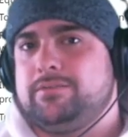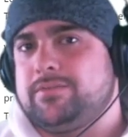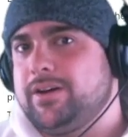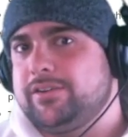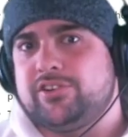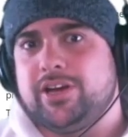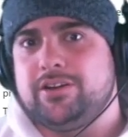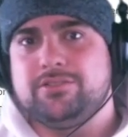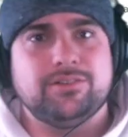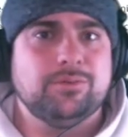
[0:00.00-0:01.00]
Gun
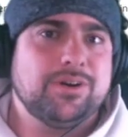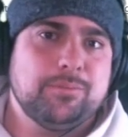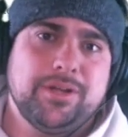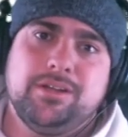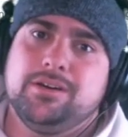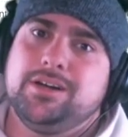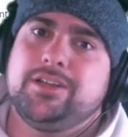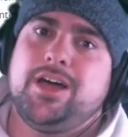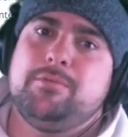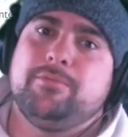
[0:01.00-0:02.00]
change, you want to be on
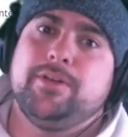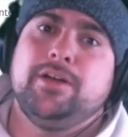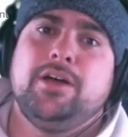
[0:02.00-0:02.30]
top of it.